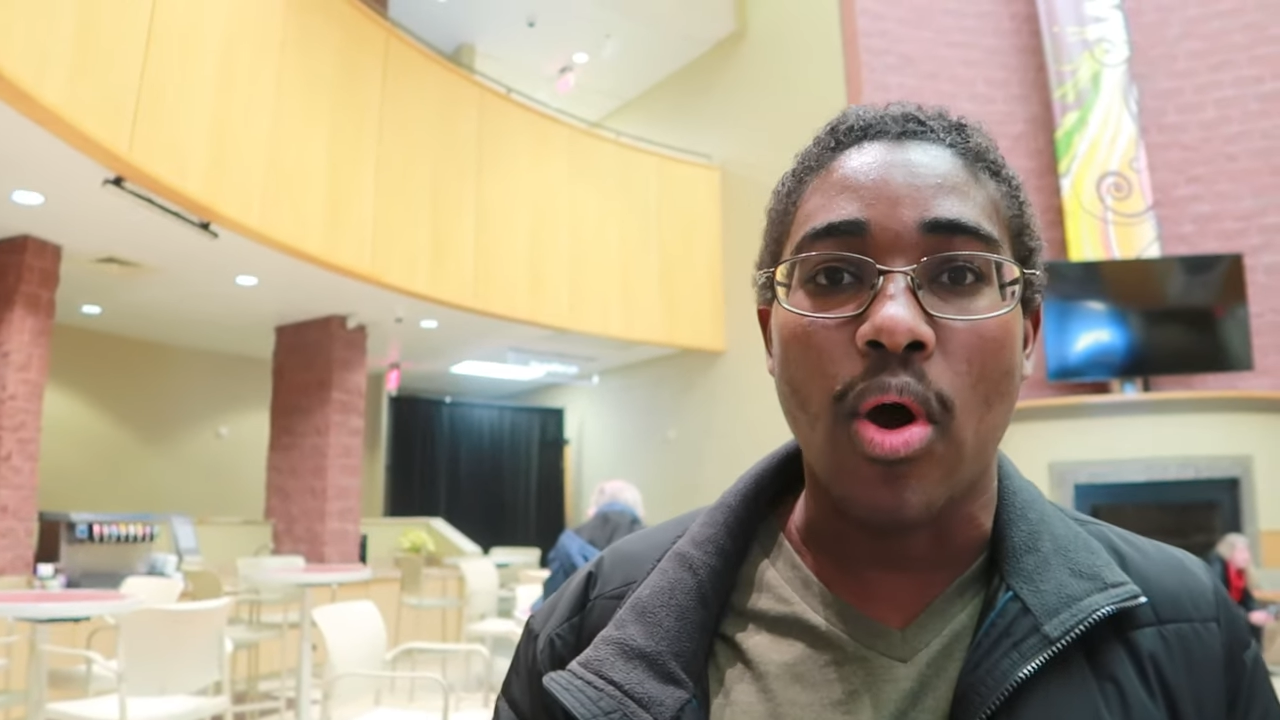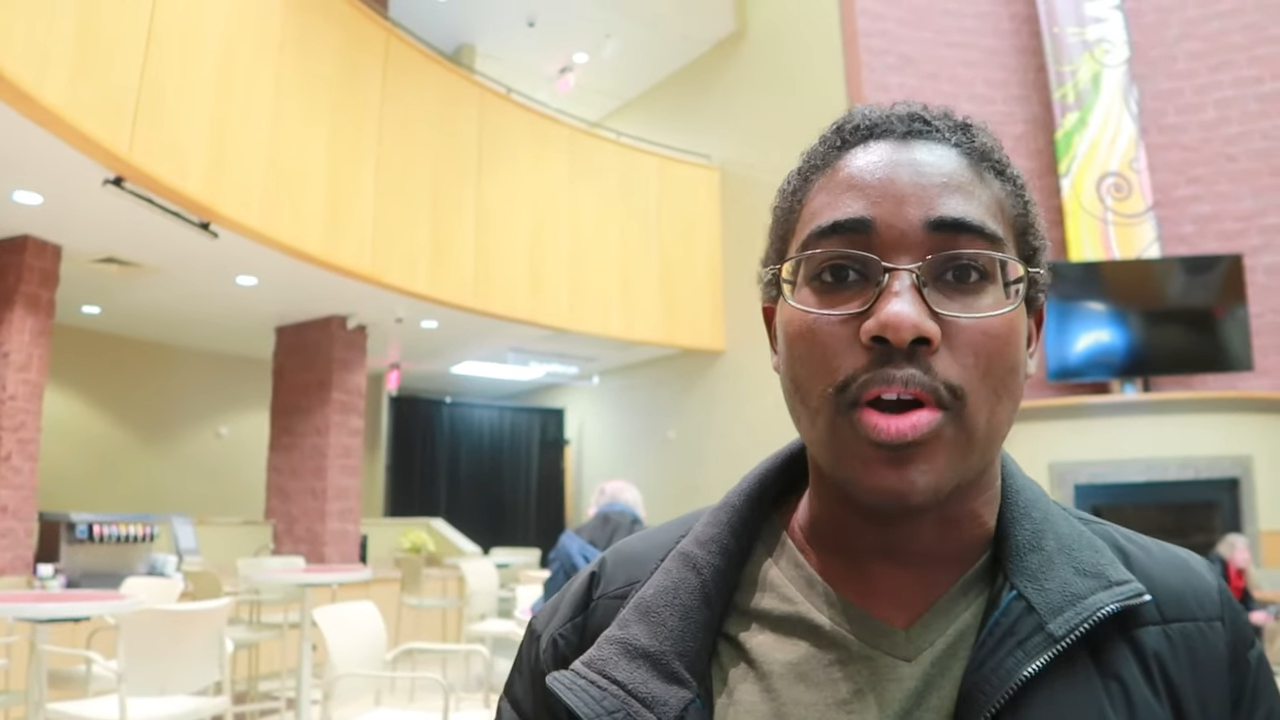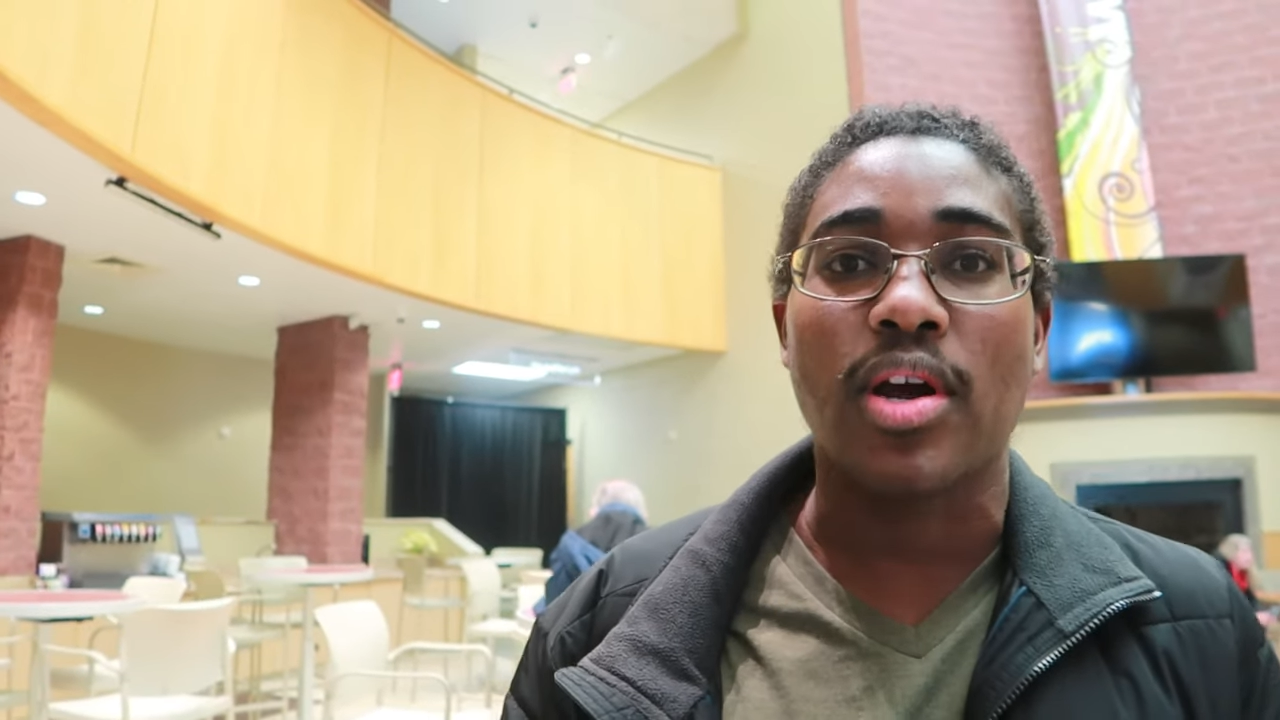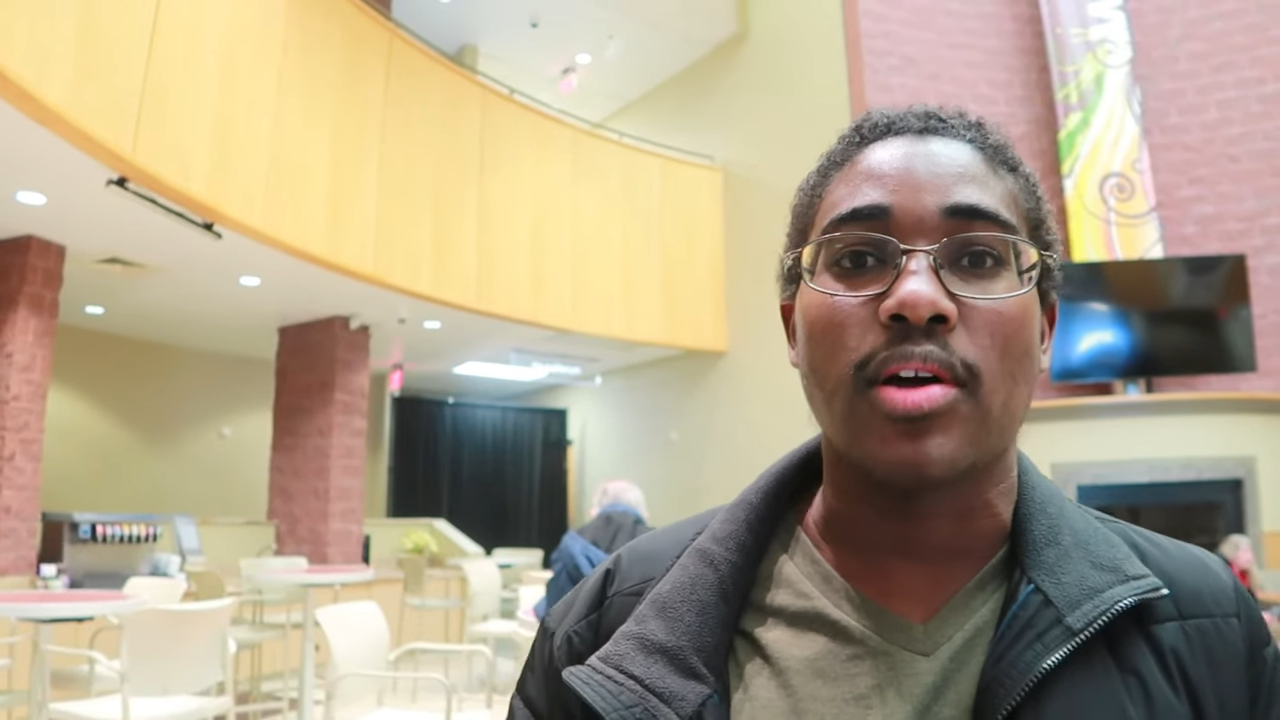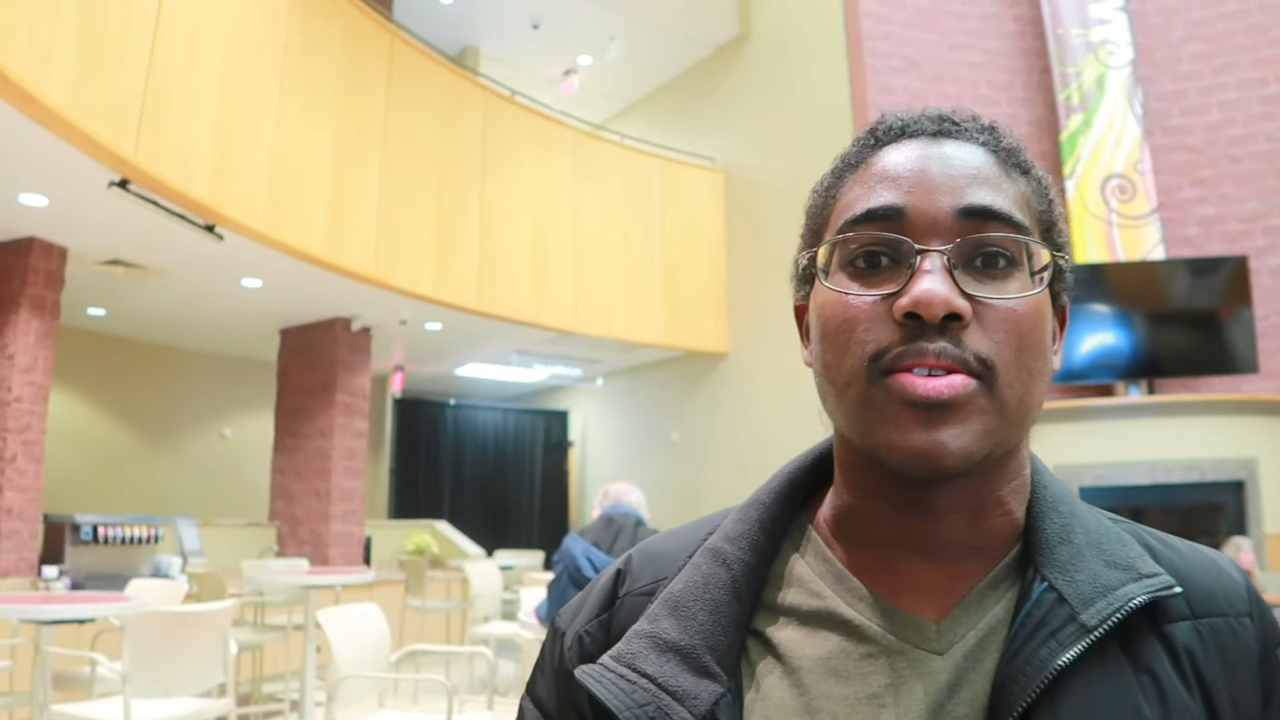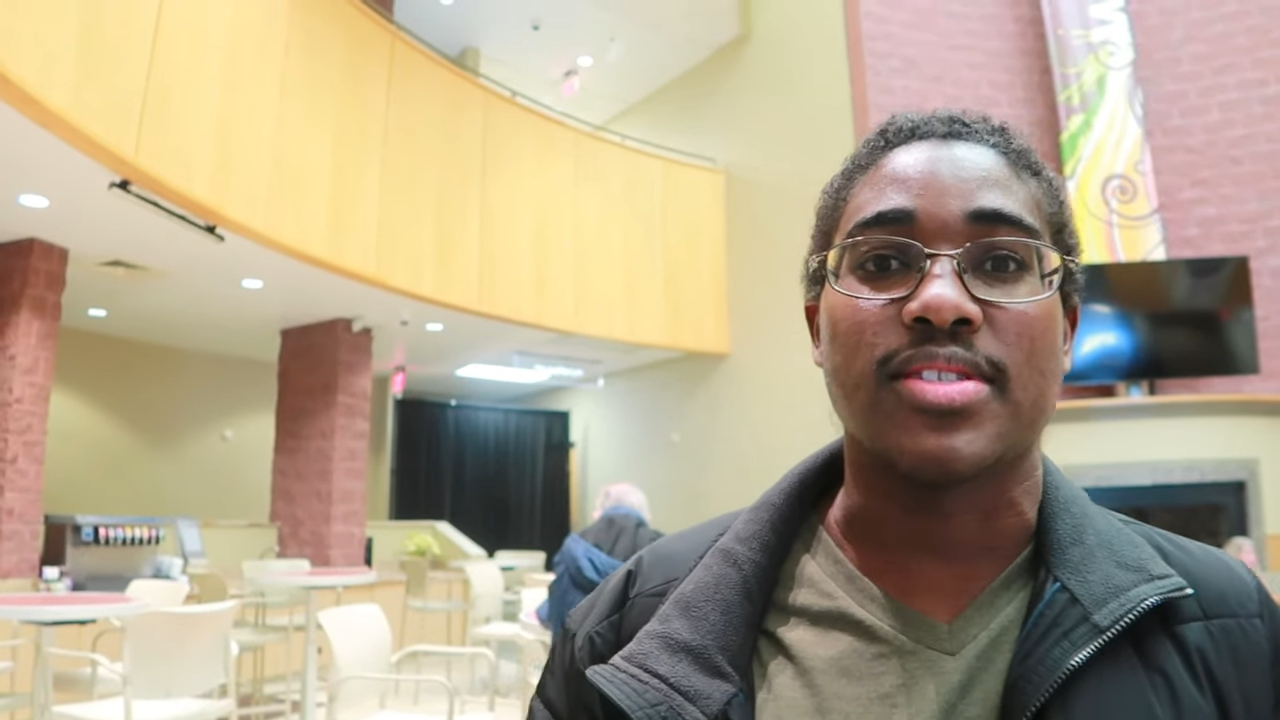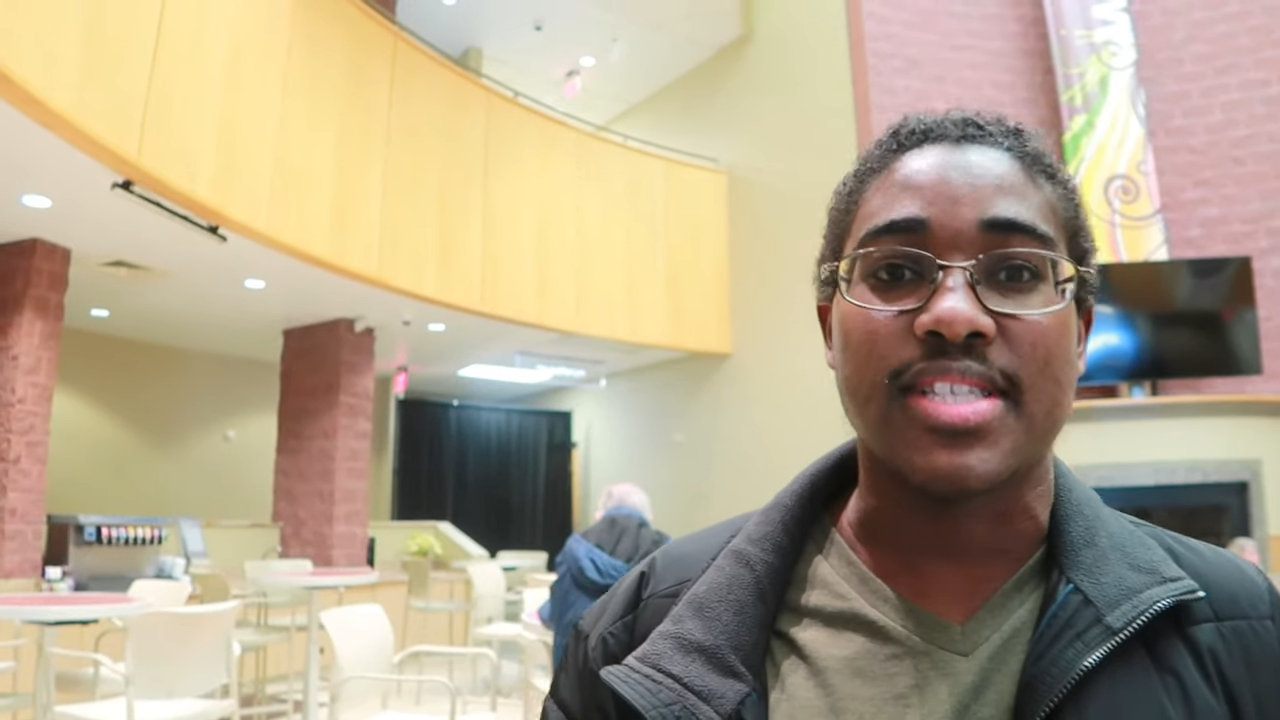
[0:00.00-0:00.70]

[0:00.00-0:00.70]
watercolor